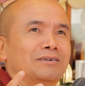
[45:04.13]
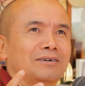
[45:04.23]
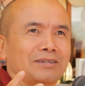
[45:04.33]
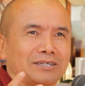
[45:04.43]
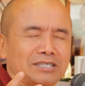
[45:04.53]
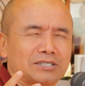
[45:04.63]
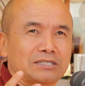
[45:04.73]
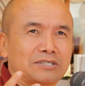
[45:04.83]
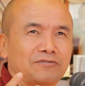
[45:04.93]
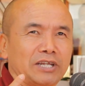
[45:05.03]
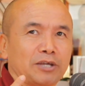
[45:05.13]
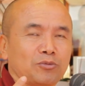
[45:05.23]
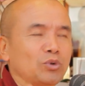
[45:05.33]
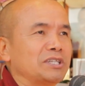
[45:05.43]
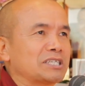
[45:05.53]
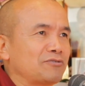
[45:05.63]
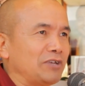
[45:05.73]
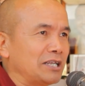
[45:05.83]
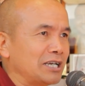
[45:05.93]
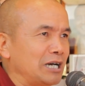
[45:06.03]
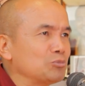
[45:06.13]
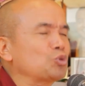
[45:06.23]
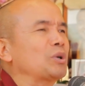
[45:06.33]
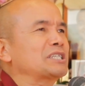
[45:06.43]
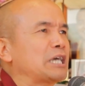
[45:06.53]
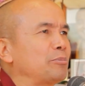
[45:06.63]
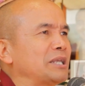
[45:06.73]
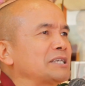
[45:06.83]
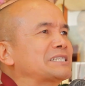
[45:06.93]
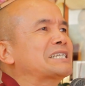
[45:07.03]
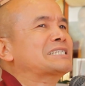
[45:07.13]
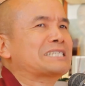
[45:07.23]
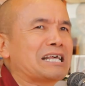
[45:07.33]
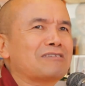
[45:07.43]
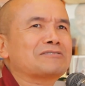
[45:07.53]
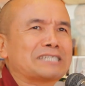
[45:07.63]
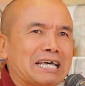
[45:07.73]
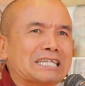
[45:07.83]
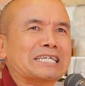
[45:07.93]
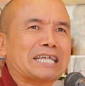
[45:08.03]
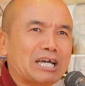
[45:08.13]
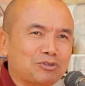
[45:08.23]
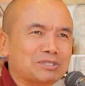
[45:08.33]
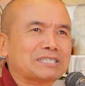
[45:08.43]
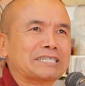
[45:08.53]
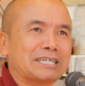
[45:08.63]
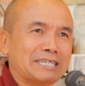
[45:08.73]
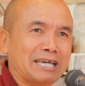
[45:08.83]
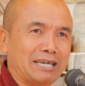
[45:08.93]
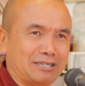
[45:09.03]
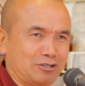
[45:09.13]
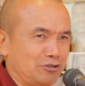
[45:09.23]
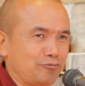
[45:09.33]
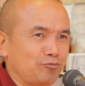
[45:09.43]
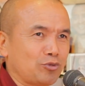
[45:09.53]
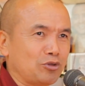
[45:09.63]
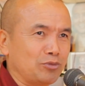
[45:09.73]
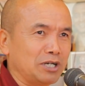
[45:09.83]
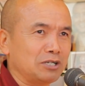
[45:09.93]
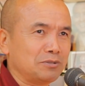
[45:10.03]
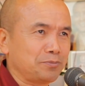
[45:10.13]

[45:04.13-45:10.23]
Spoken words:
Like this feeling. When this feeling comes, what is happening is that self-centered attitude is attacked. Right?